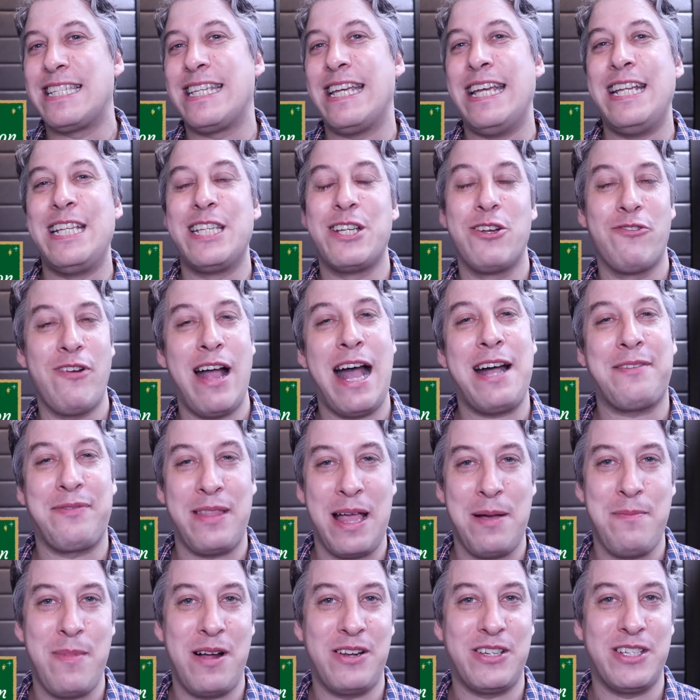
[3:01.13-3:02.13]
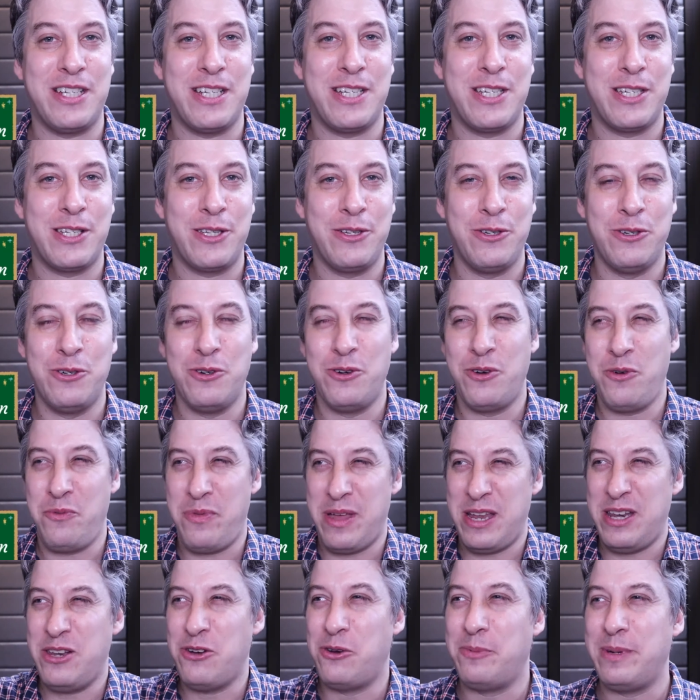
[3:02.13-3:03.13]
to interact that much at school,
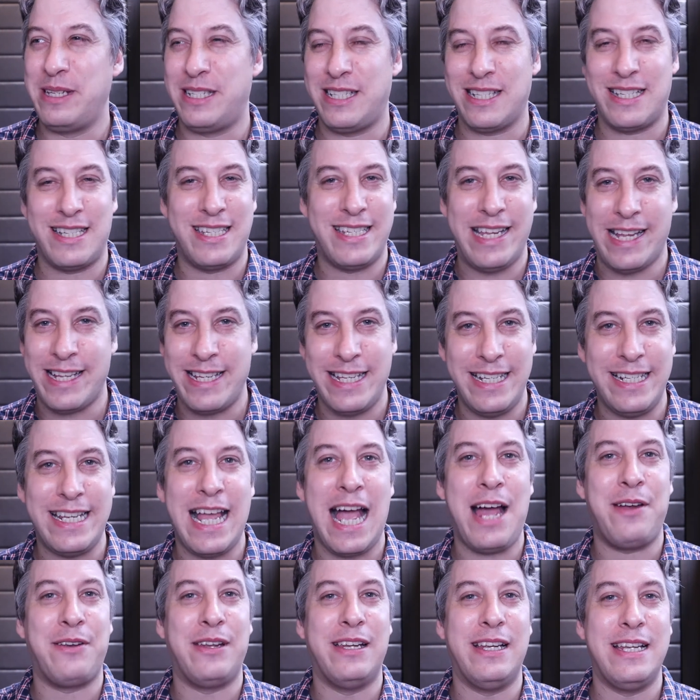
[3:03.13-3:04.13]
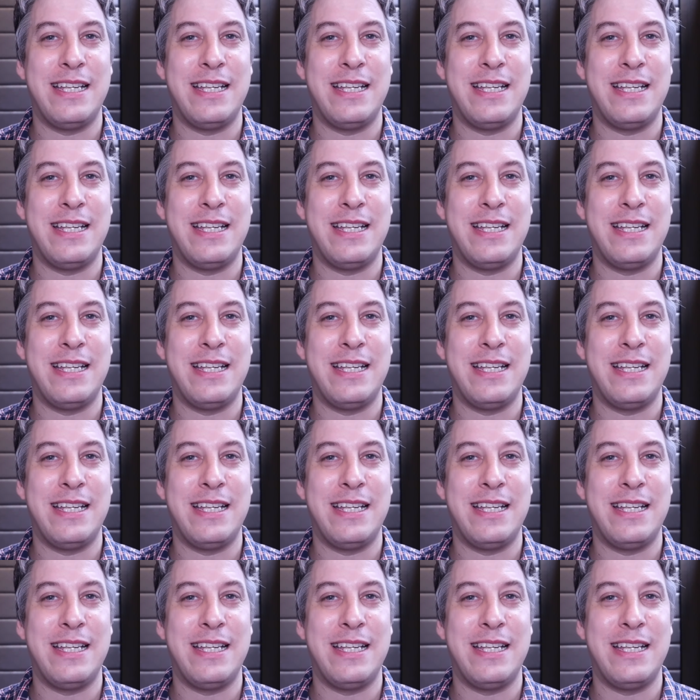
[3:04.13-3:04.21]
they're normally just sitting down and